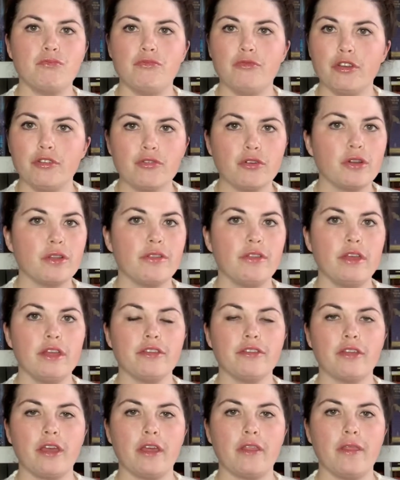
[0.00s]
Different
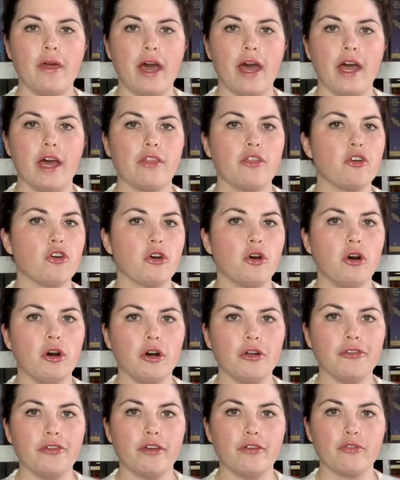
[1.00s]
things like that, they're
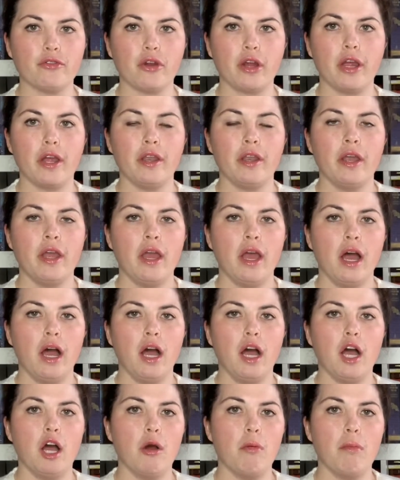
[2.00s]
all different.
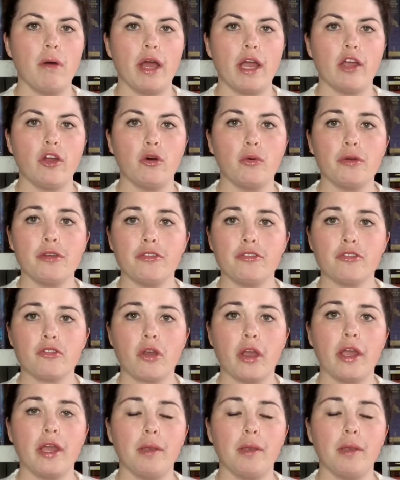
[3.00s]
I always try